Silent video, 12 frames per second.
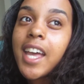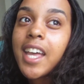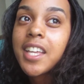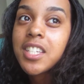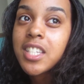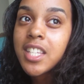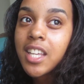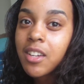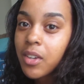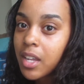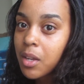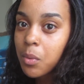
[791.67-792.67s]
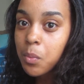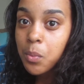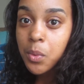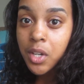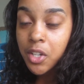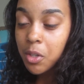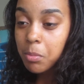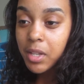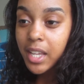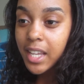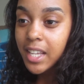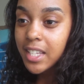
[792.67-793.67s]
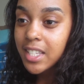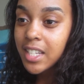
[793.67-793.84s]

and she like, "Okay, what are your plans?"